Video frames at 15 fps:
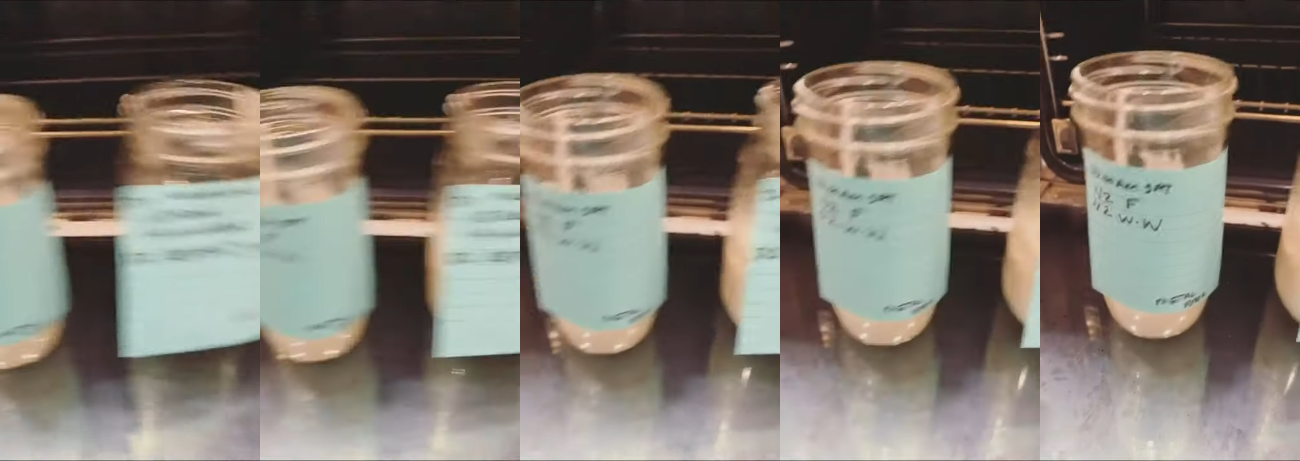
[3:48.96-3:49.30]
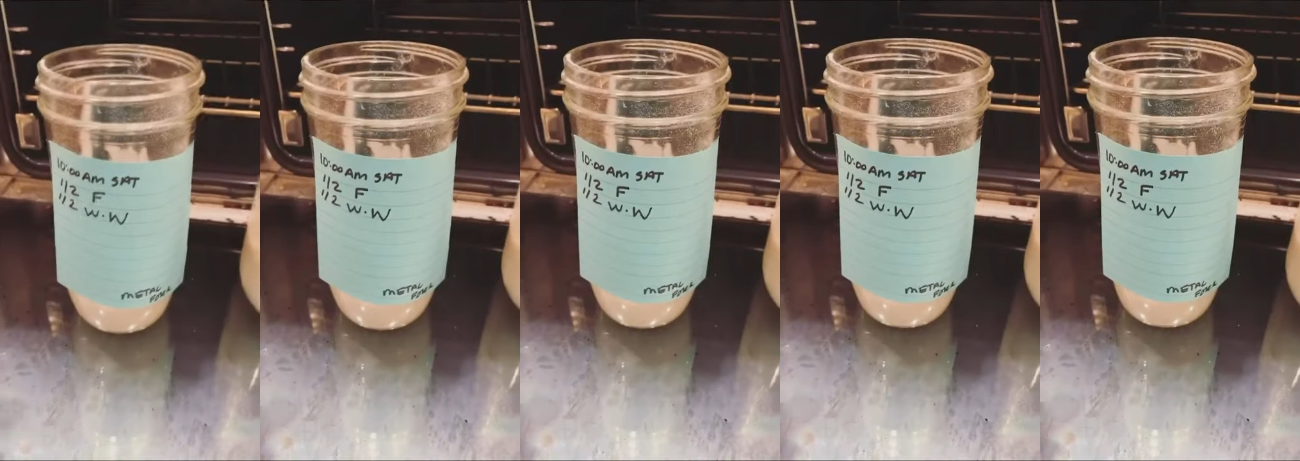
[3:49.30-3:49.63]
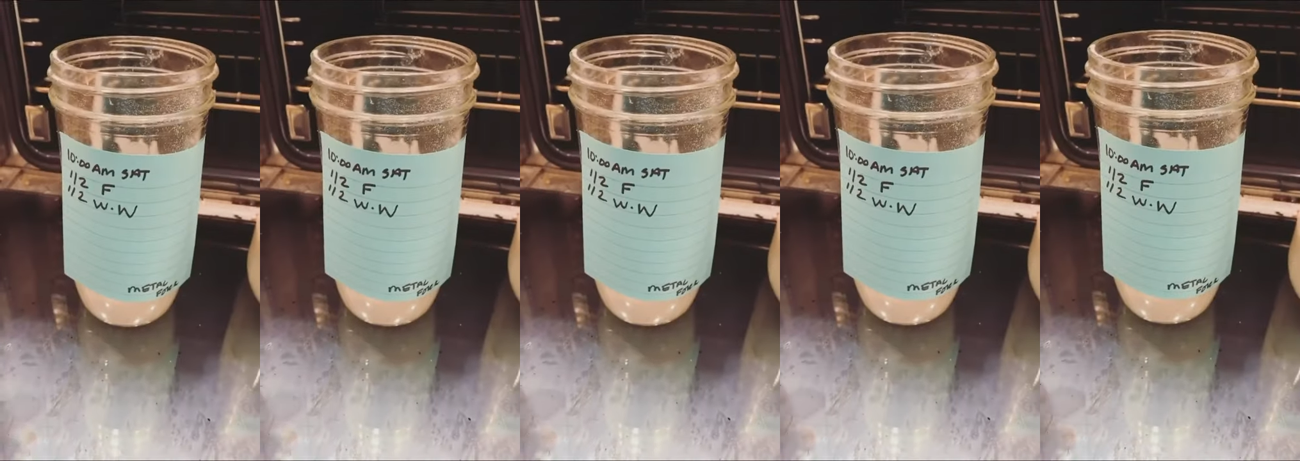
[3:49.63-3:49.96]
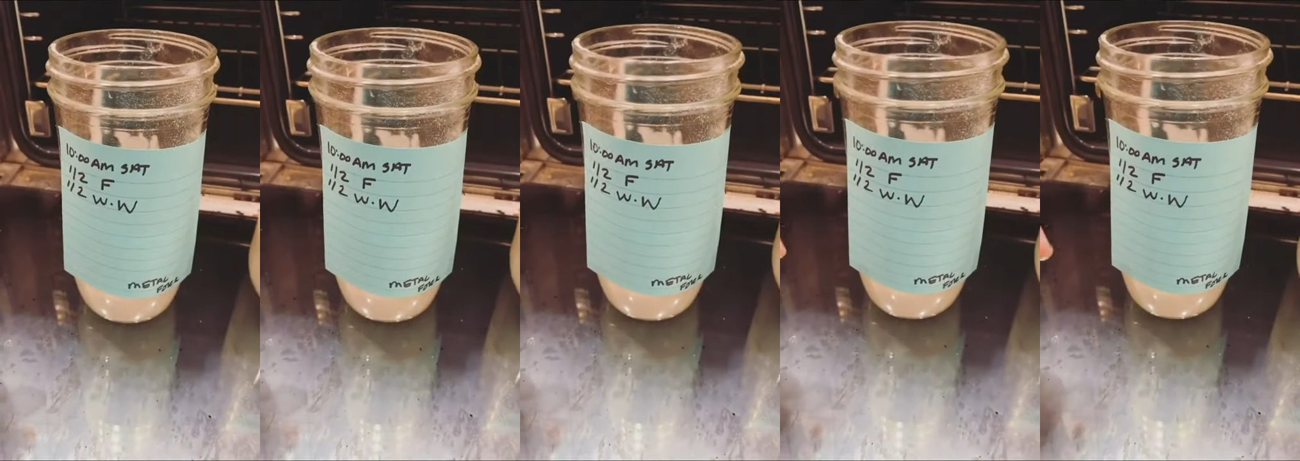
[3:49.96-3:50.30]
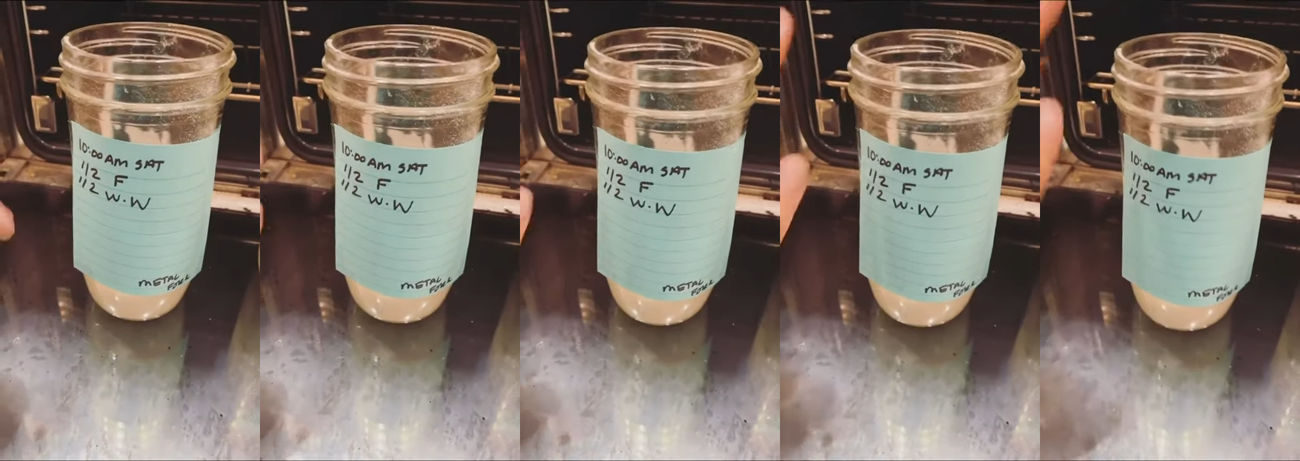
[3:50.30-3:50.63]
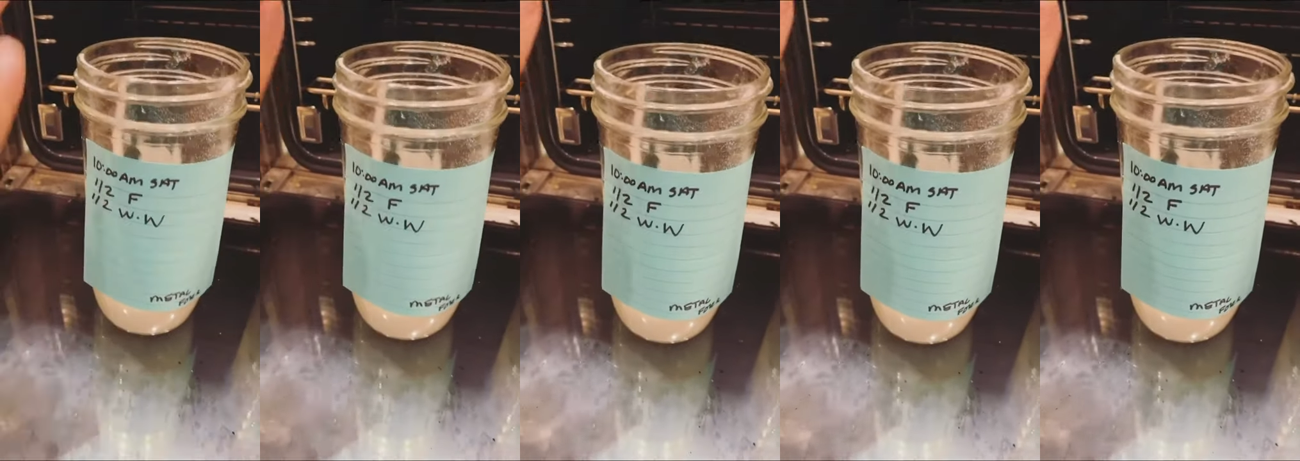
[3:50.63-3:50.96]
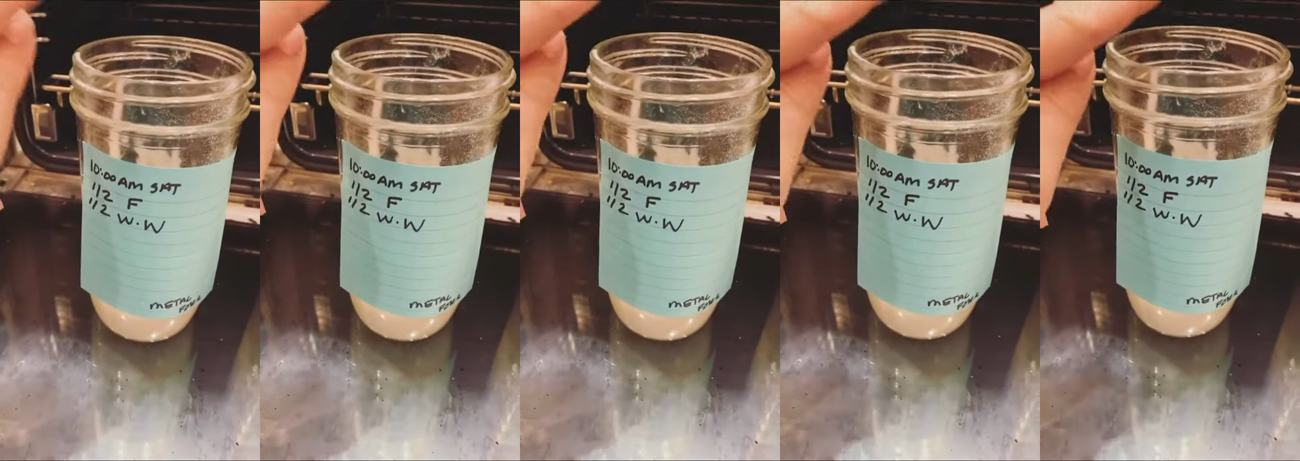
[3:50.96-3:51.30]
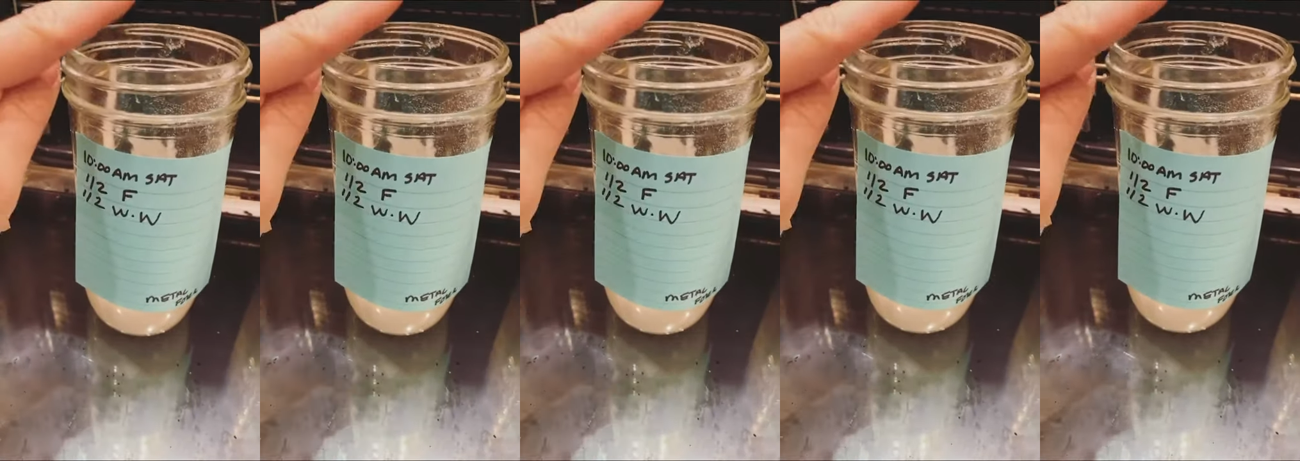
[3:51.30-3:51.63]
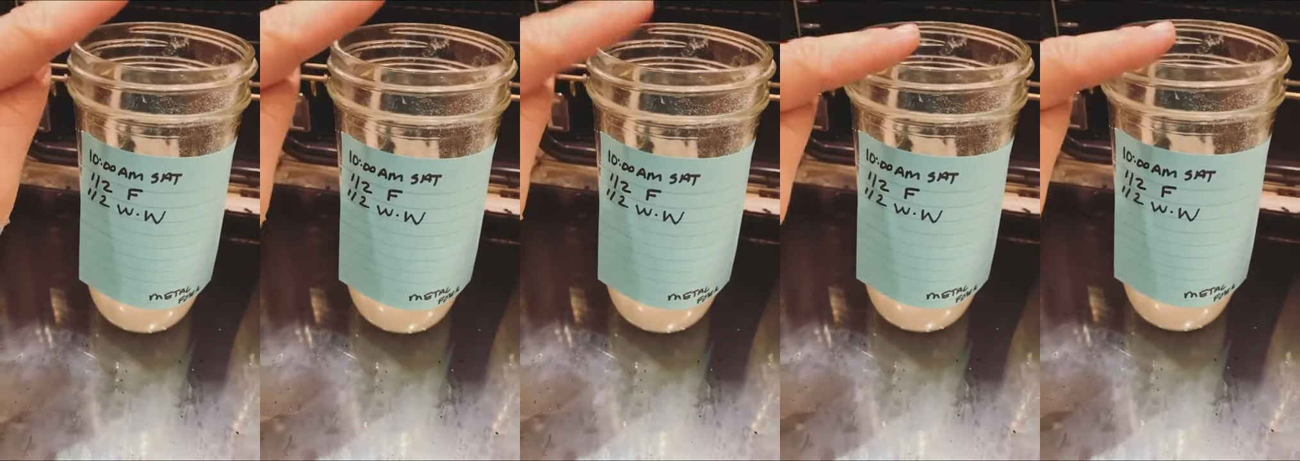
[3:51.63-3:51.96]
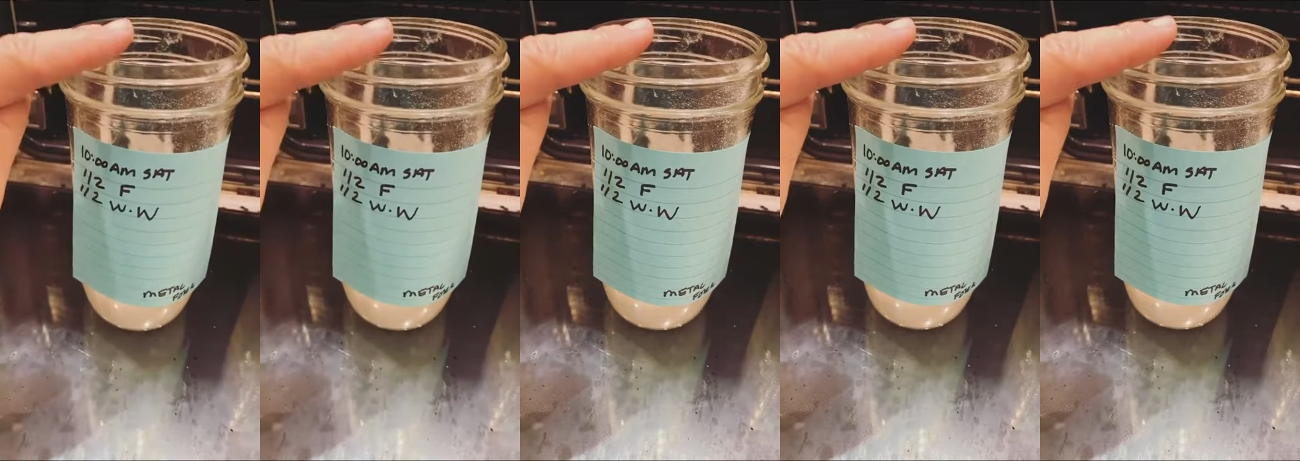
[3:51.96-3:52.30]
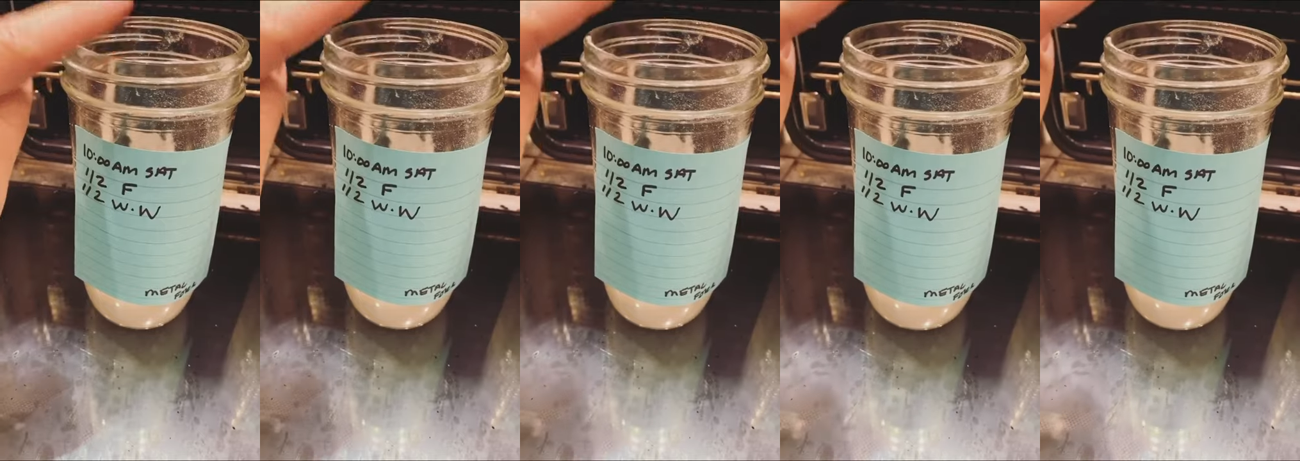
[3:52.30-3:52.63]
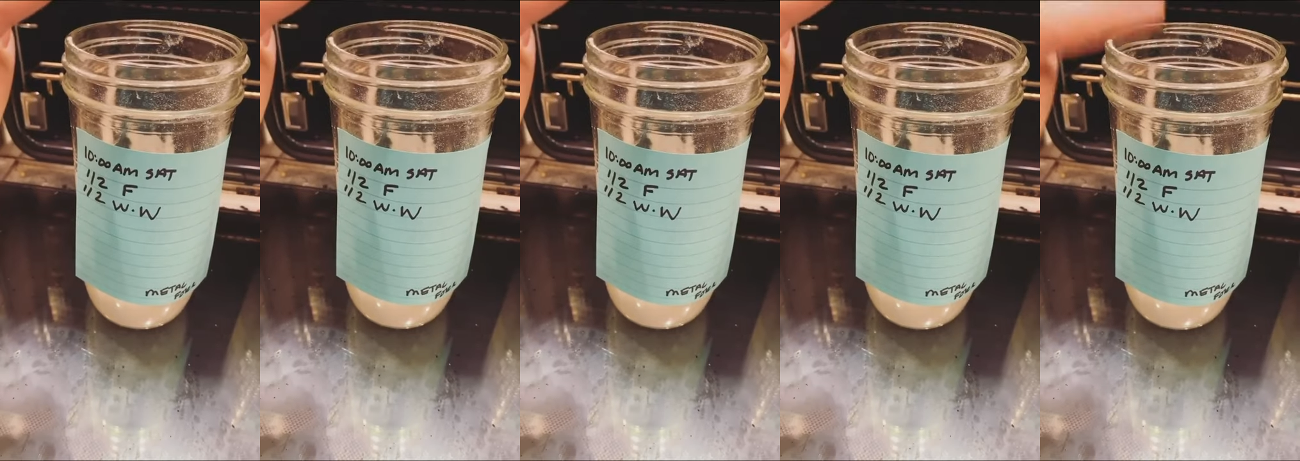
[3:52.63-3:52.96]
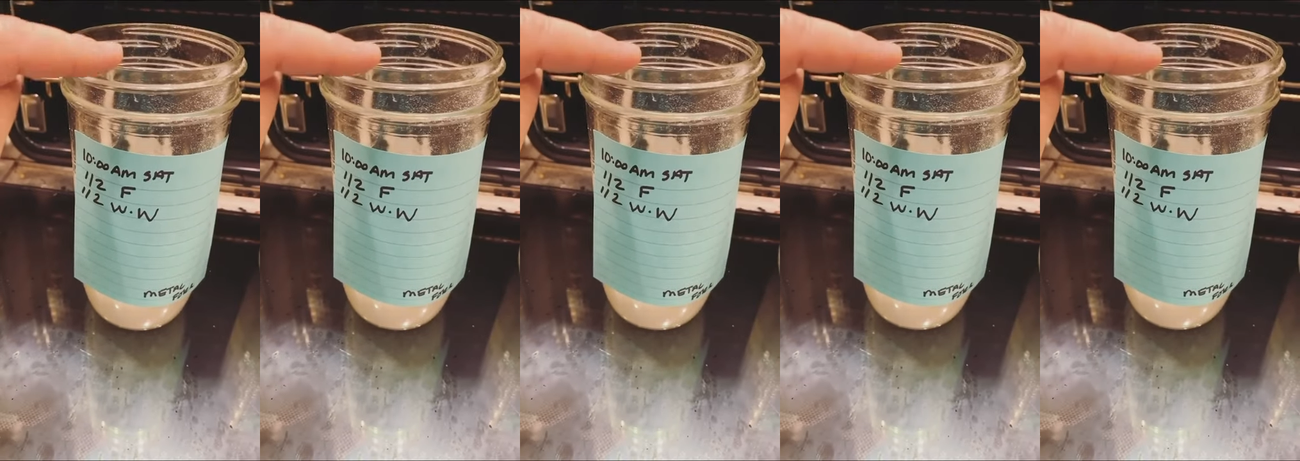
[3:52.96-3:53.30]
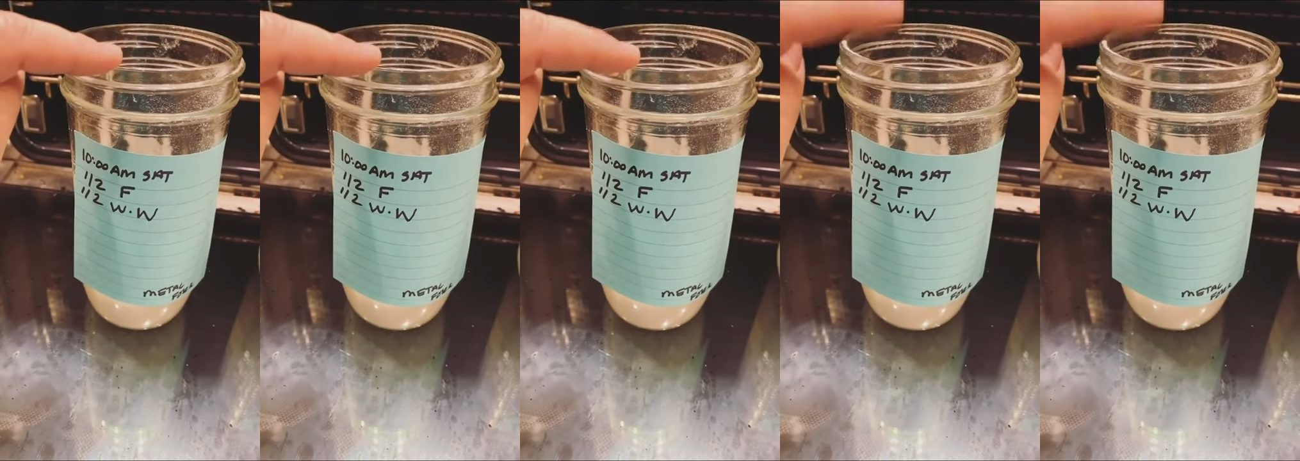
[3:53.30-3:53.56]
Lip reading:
(no speaker visible)